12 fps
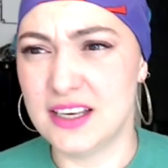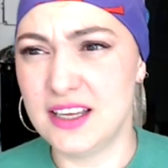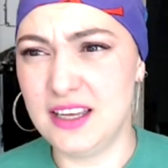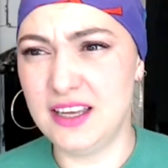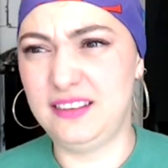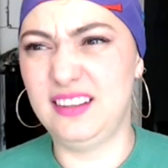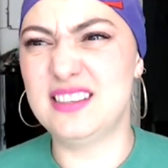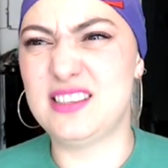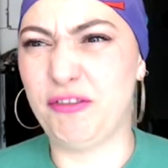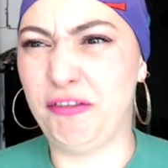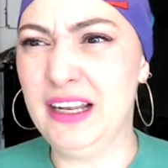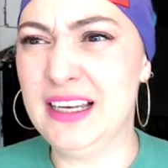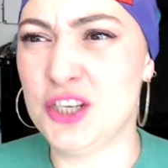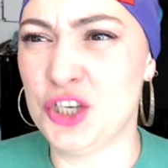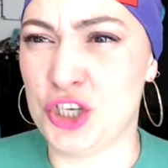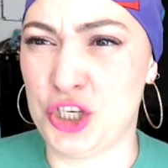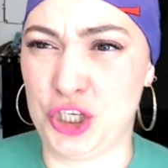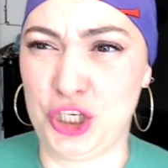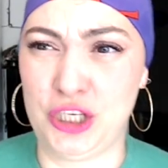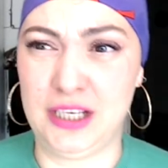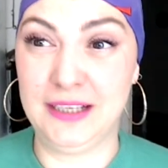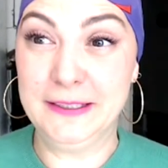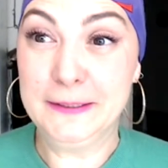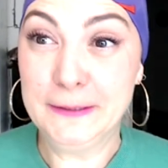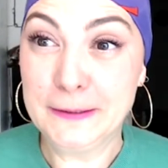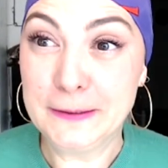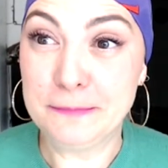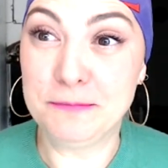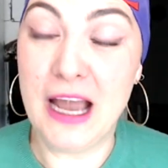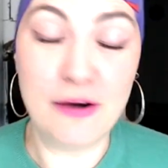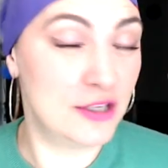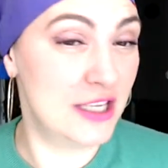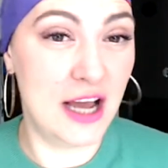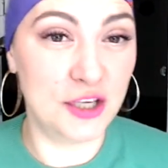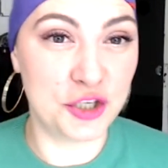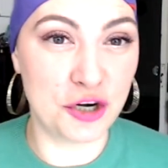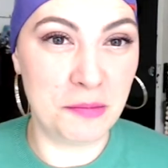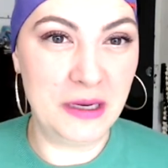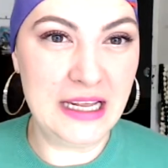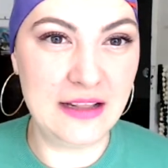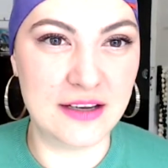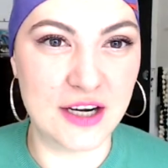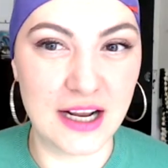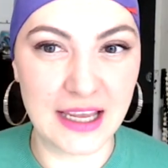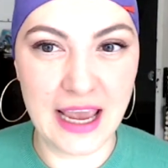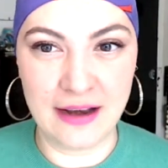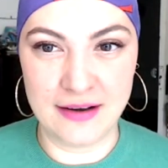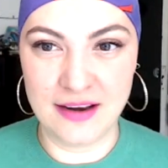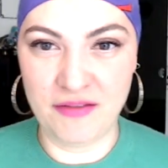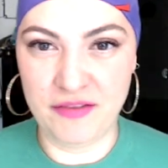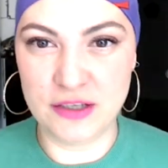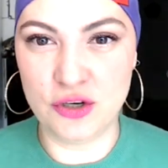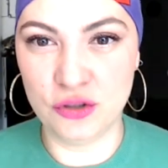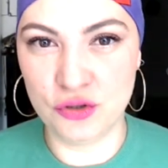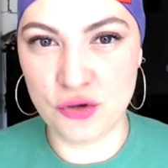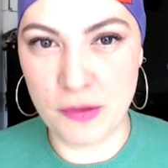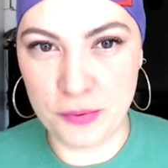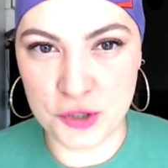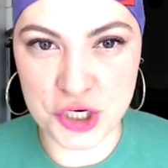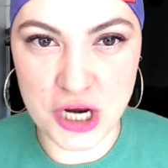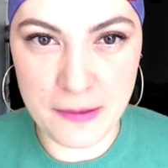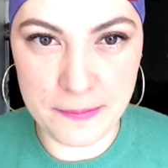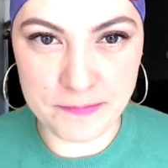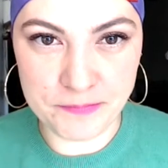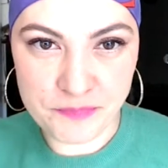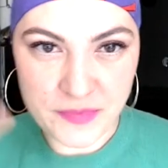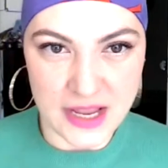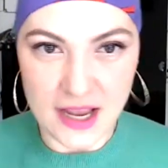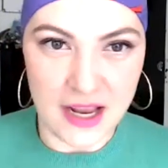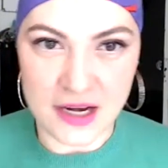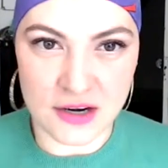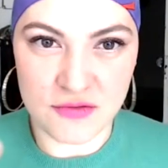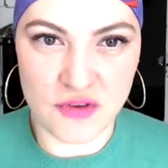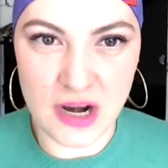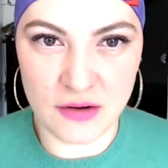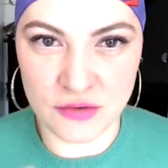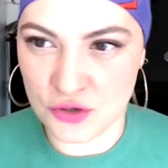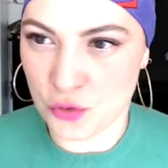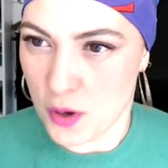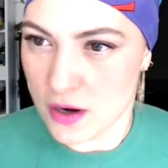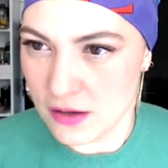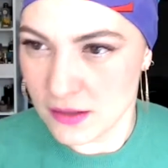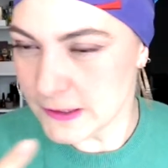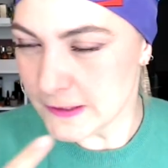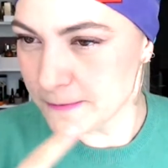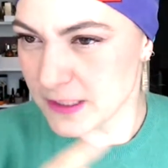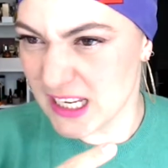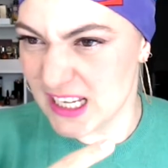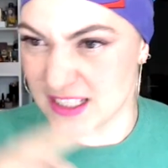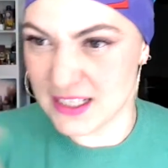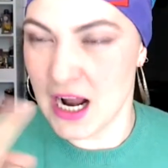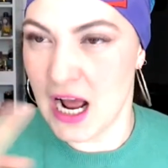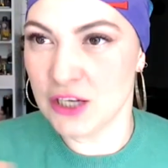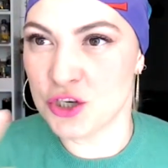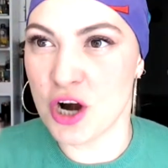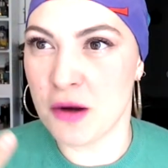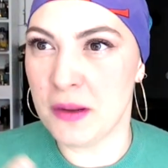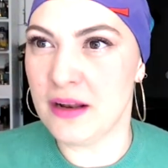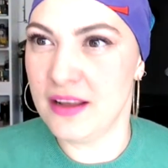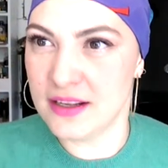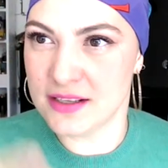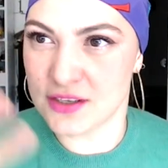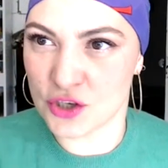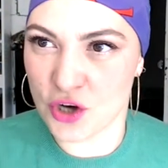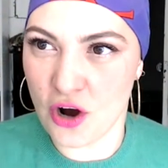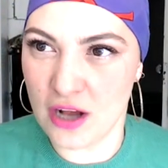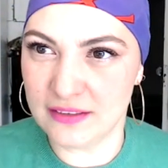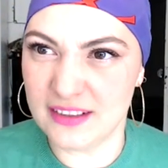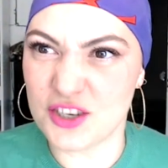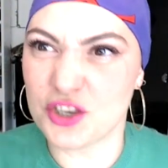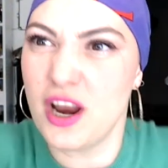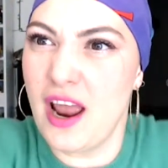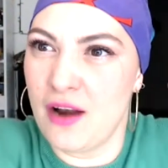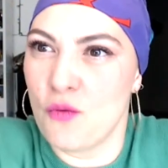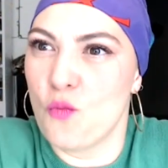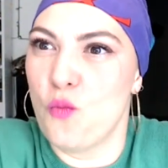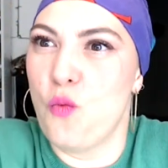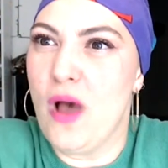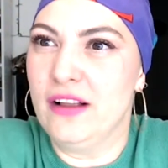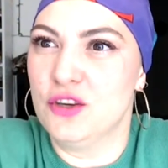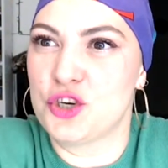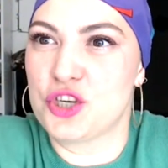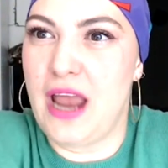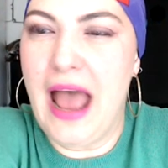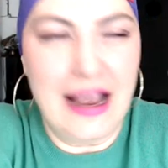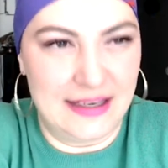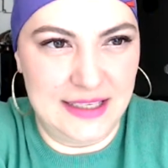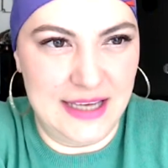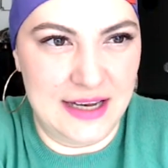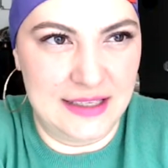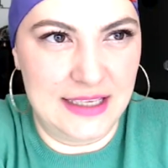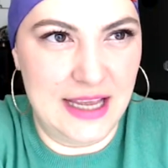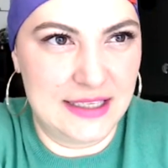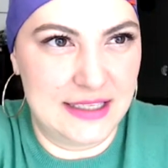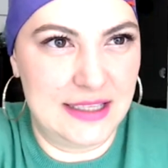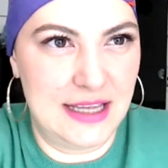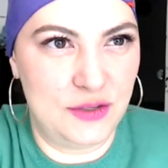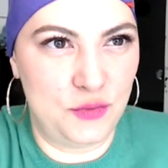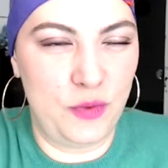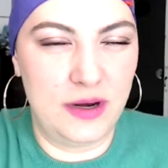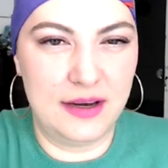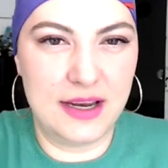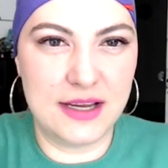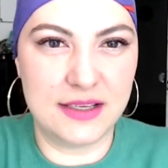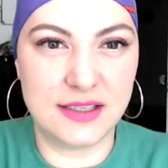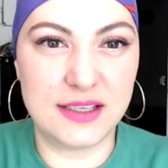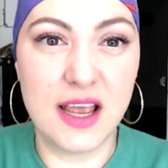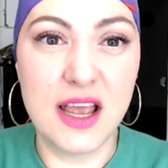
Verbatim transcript: It is finished. That was not German either. Again, if I don't do a push-up and a round twirl, it's not German. It's Scottish and Welsh accent. Yes, that's what it is.